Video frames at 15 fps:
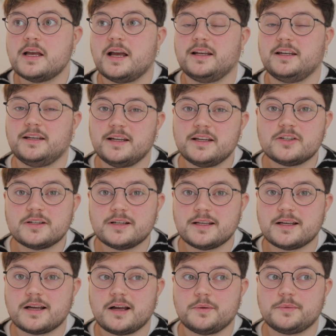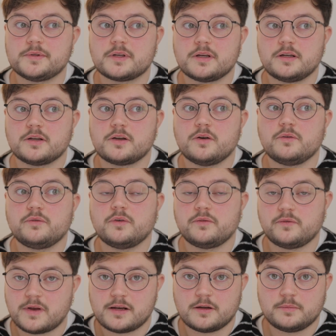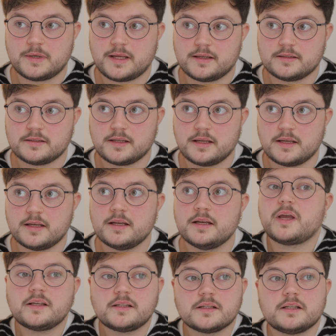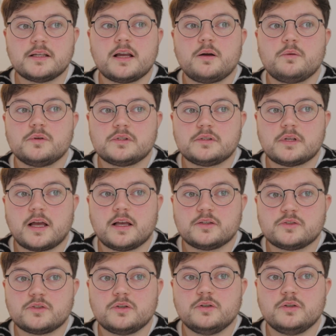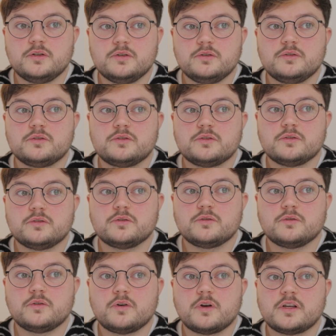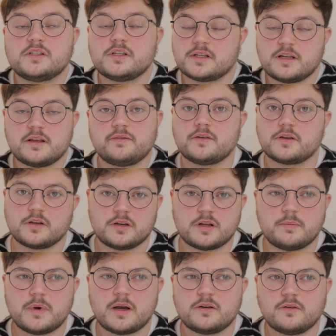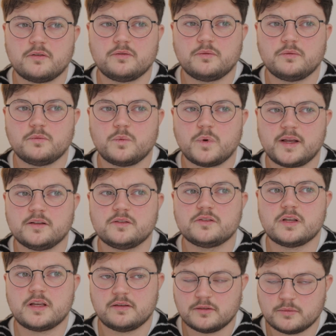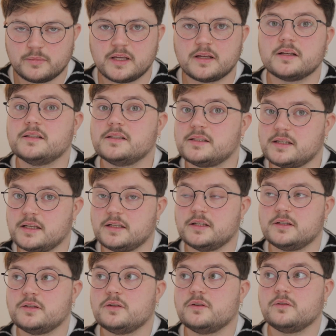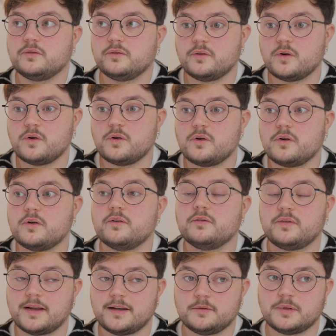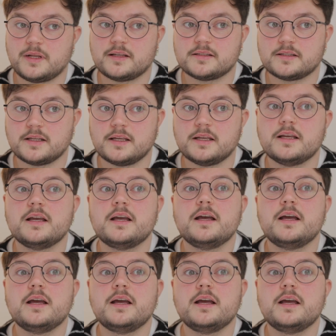and initially I was going to go for phalloplasty. Basically, I was asked to lose a significant amount of weight to even be considered for phalloplasty.